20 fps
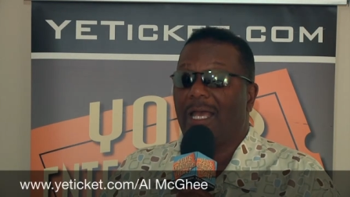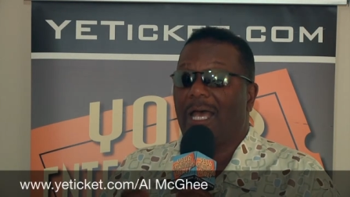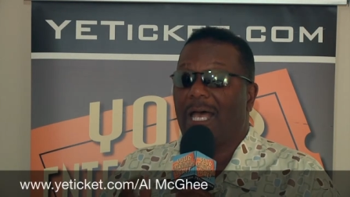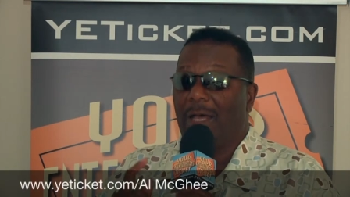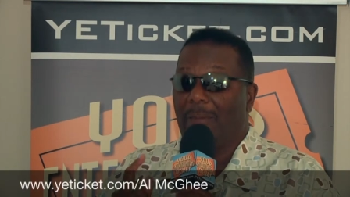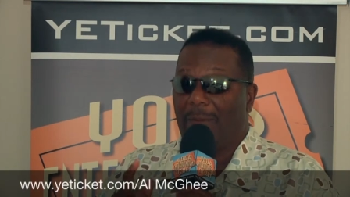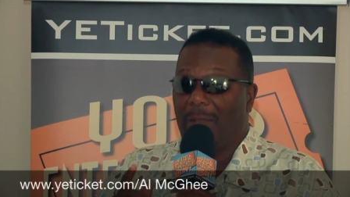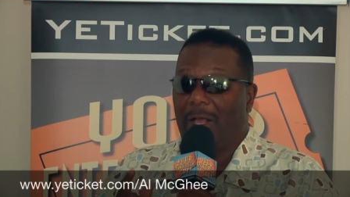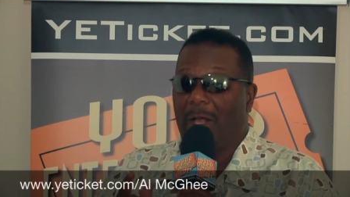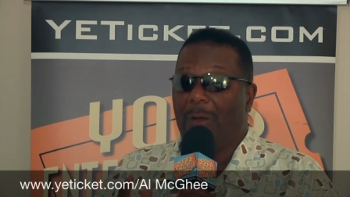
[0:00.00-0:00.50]

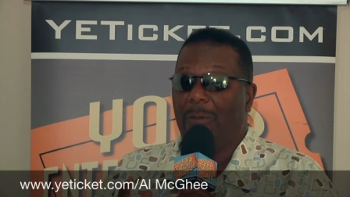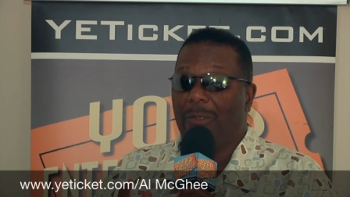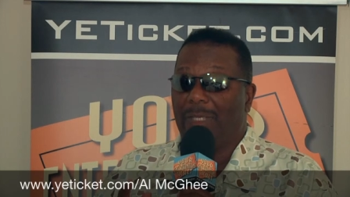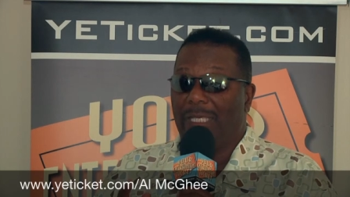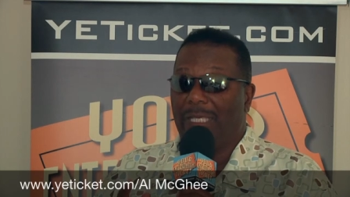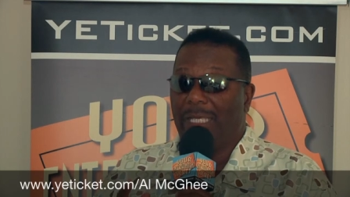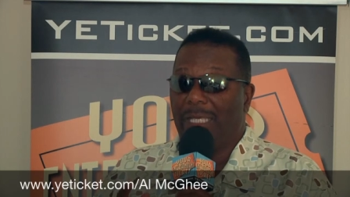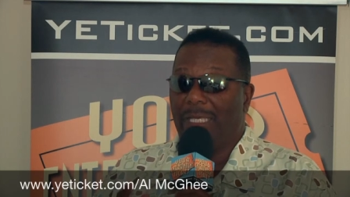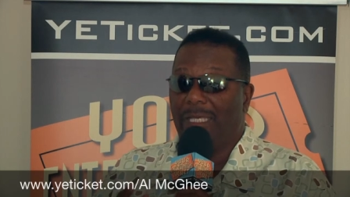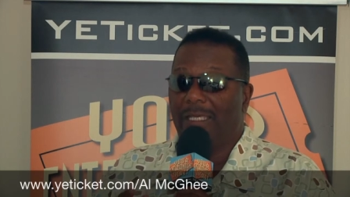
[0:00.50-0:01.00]
I'm Al
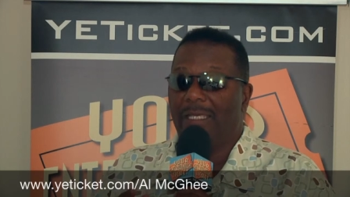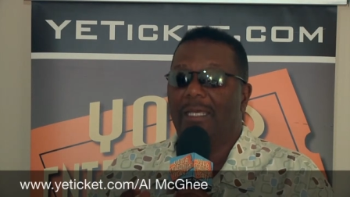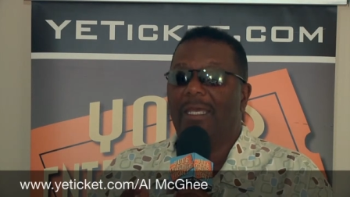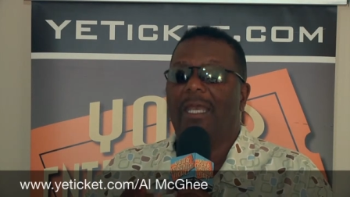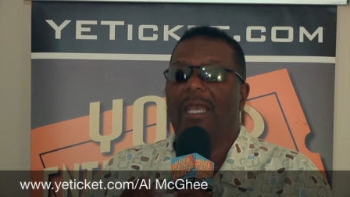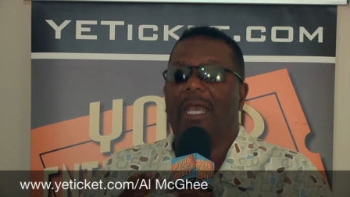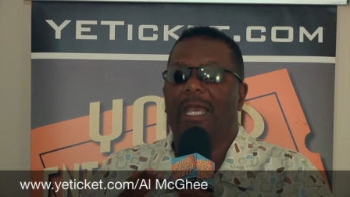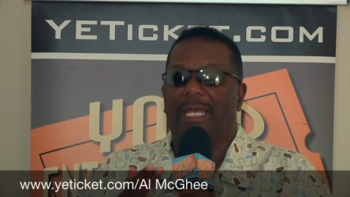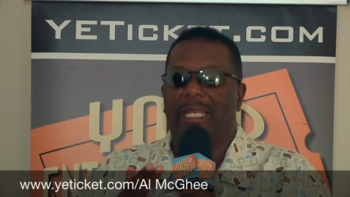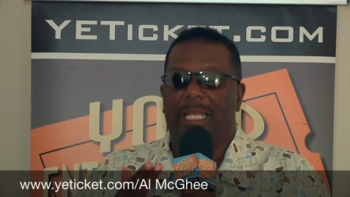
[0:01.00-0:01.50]
McGee,
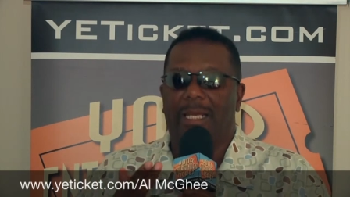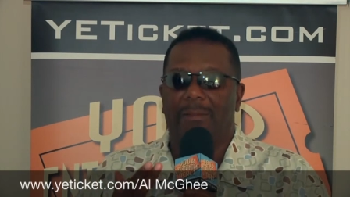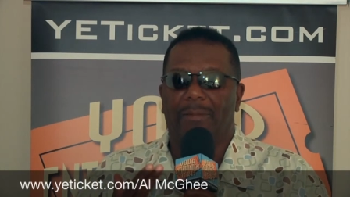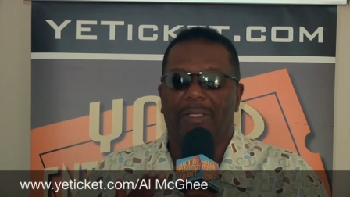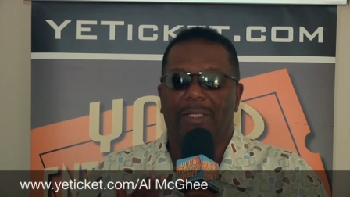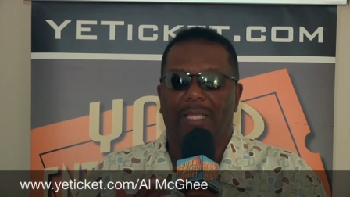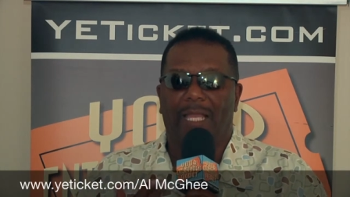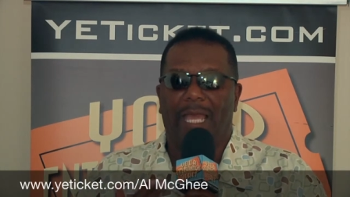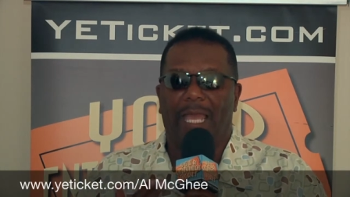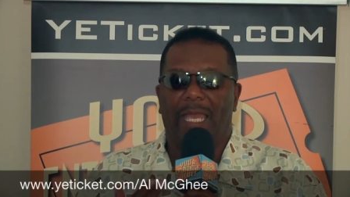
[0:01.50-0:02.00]
and I'm
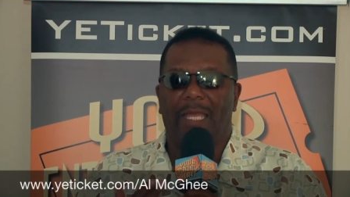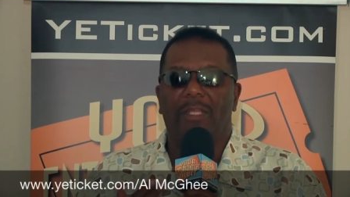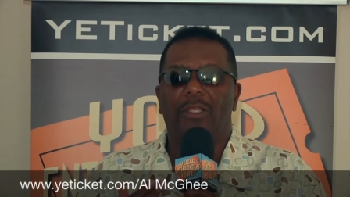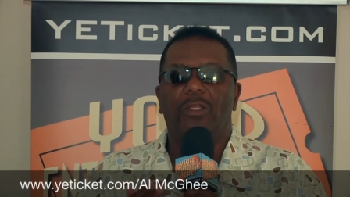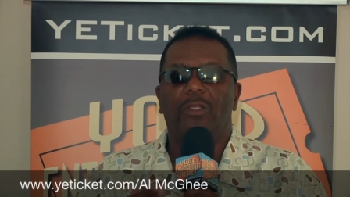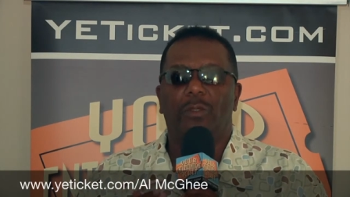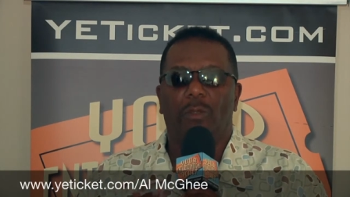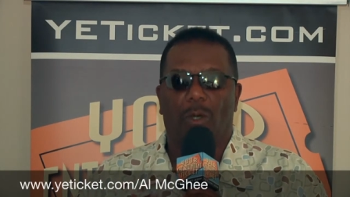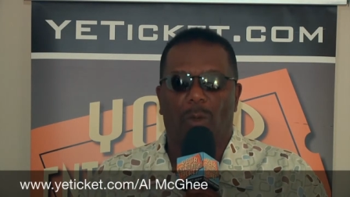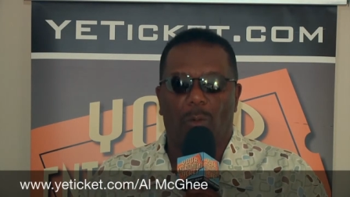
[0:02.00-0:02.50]
glad
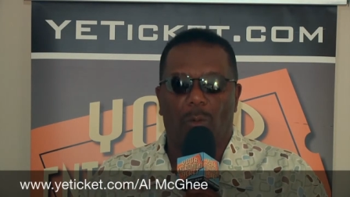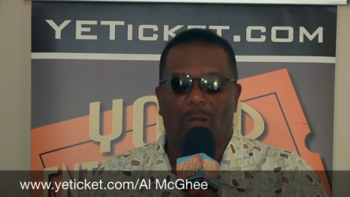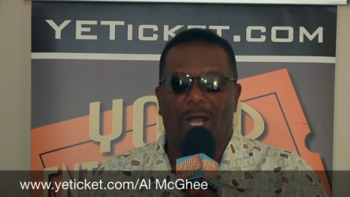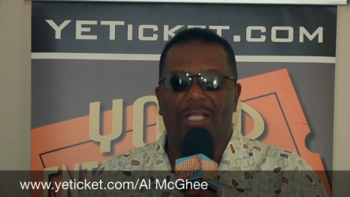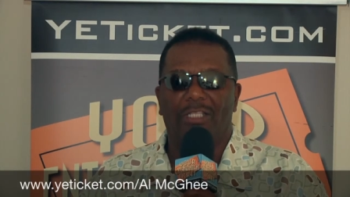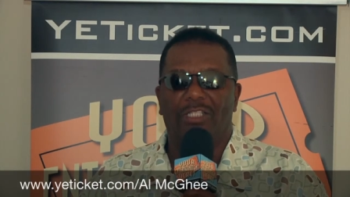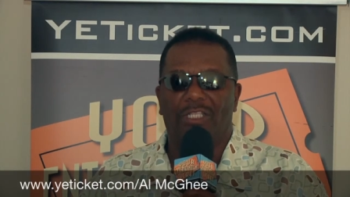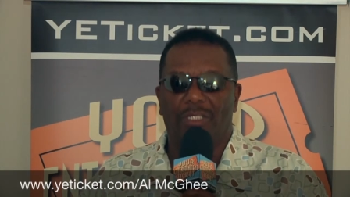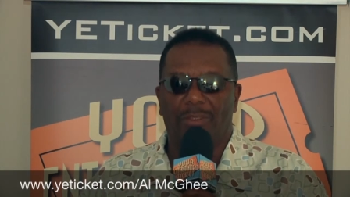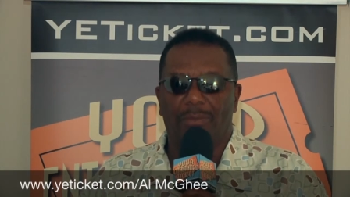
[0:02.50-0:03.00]
you are
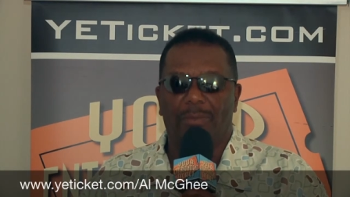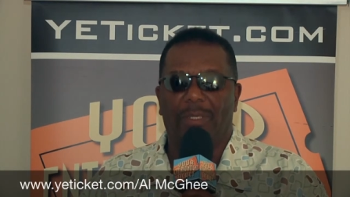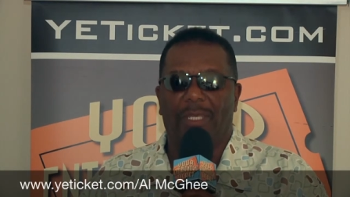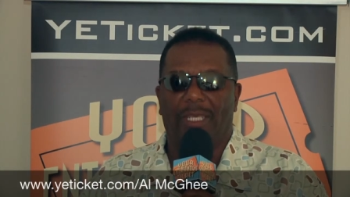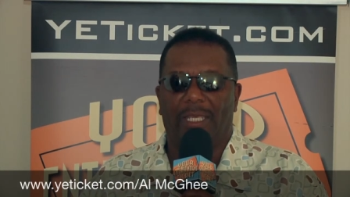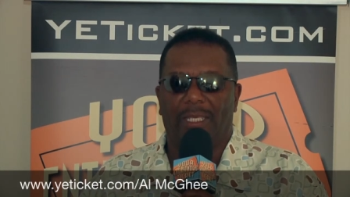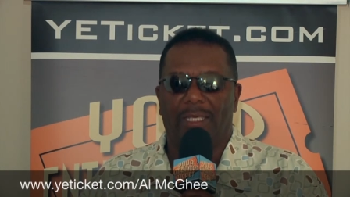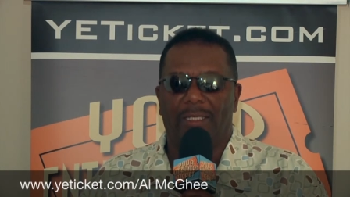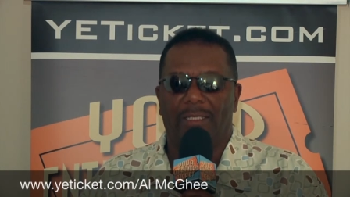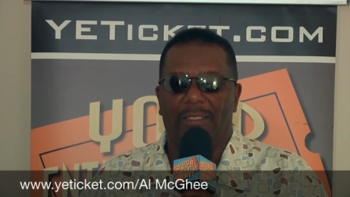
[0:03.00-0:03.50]
watching
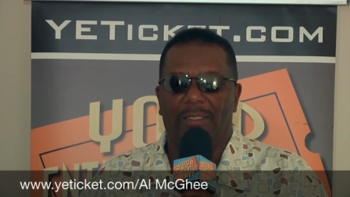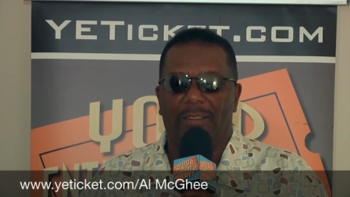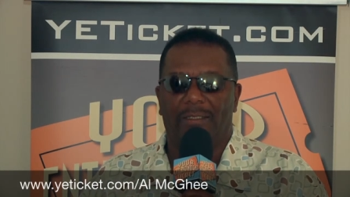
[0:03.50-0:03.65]
me.